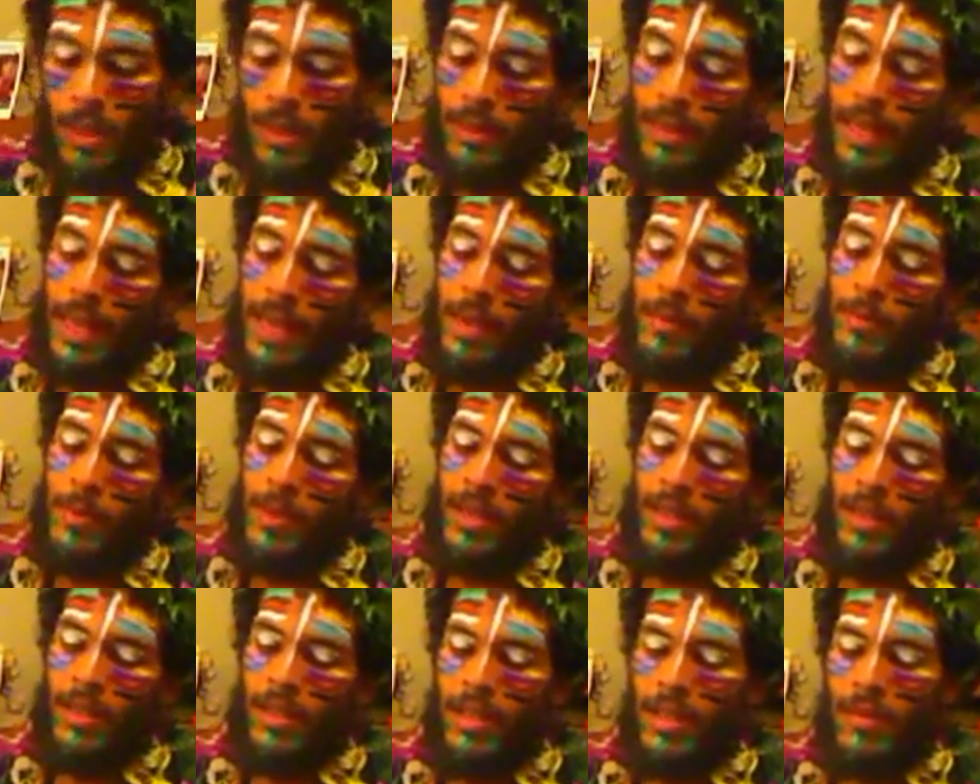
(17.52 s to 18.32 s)

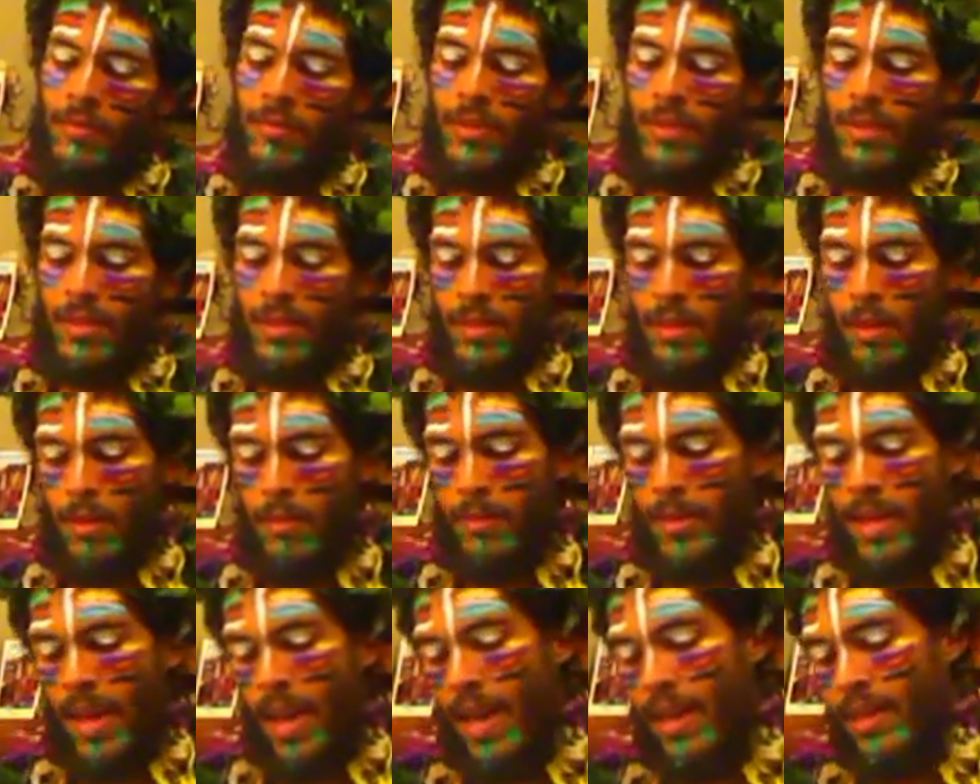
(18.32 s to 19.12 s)
Laymen and even
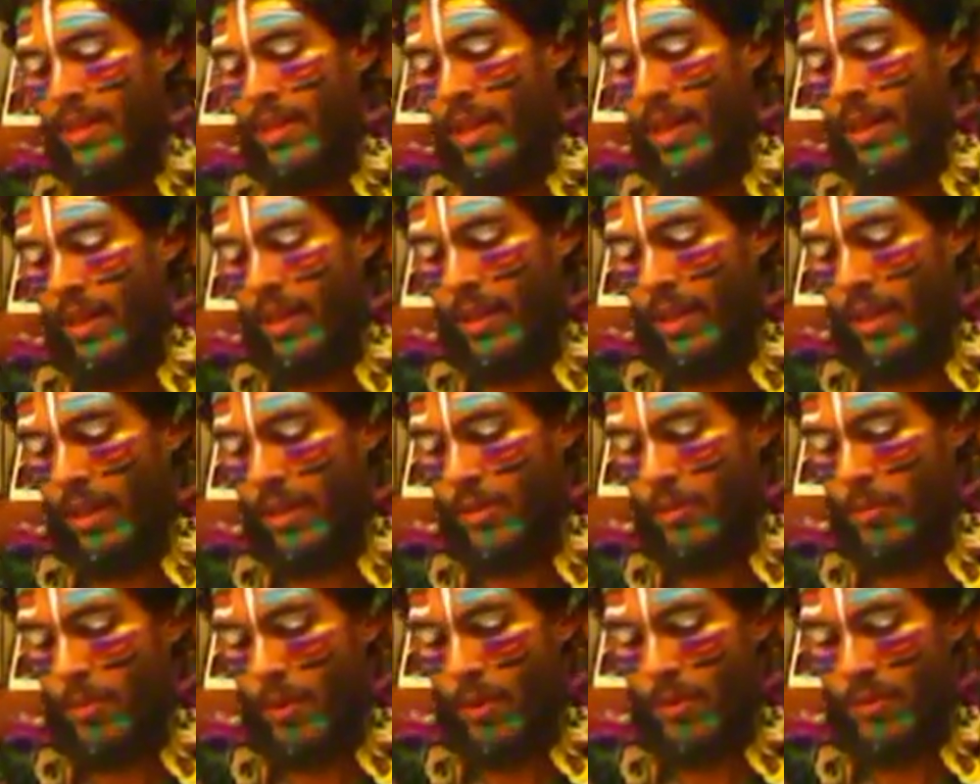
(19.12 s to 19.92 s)
some dietetic
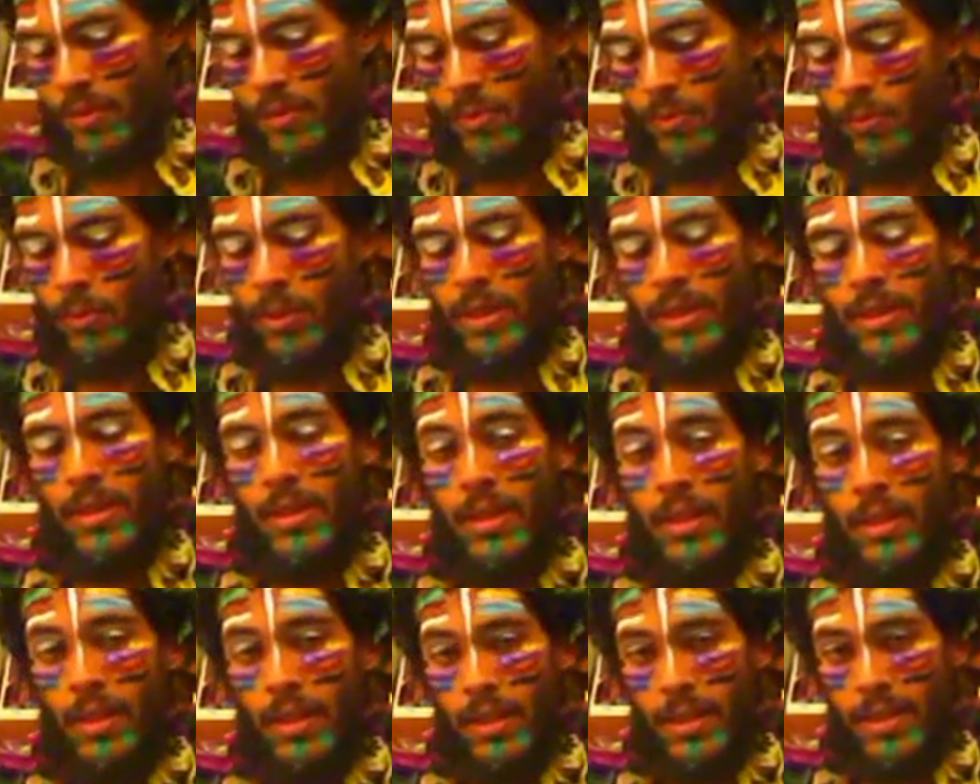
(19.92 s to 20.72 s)
experts,
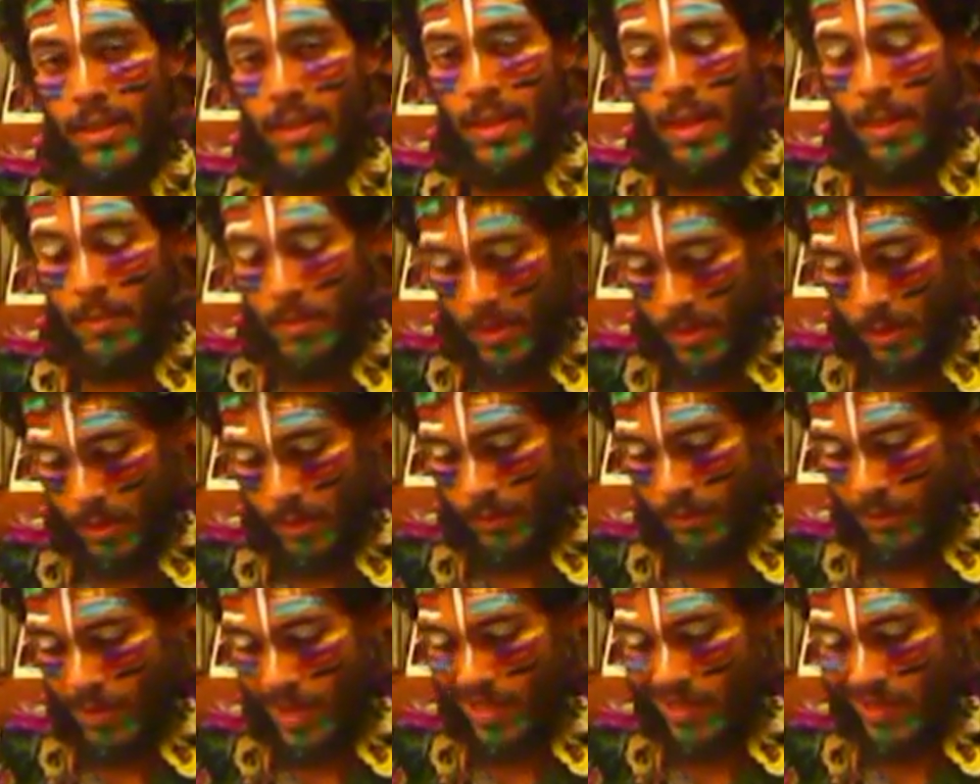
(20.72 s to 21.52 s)
with the exception
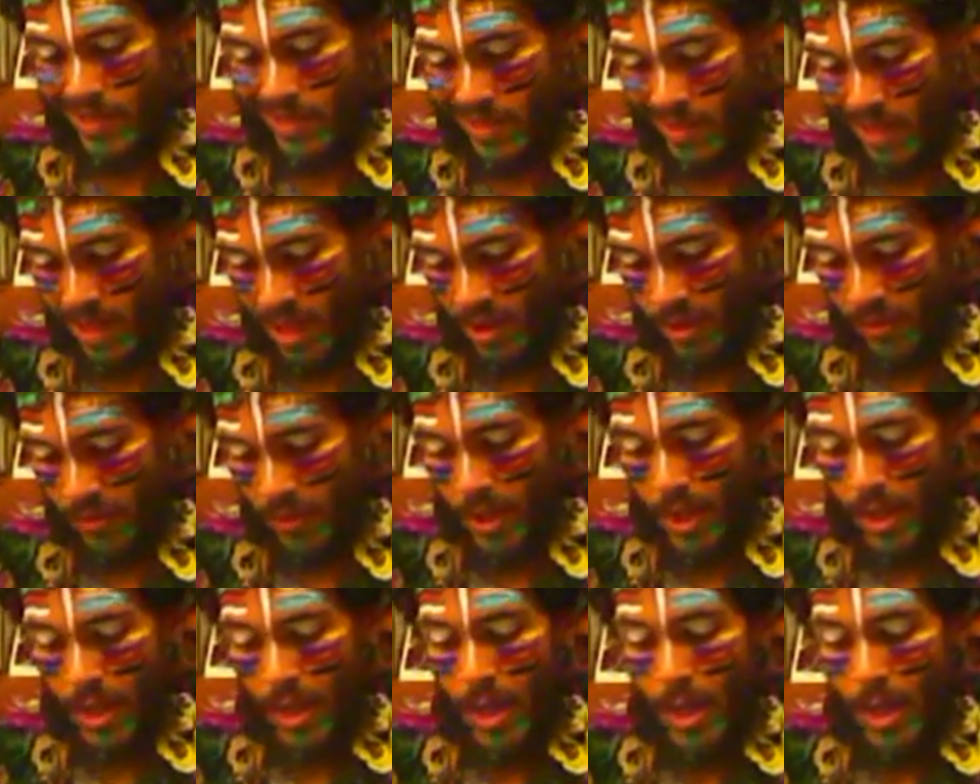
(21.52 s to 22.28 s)
of myself,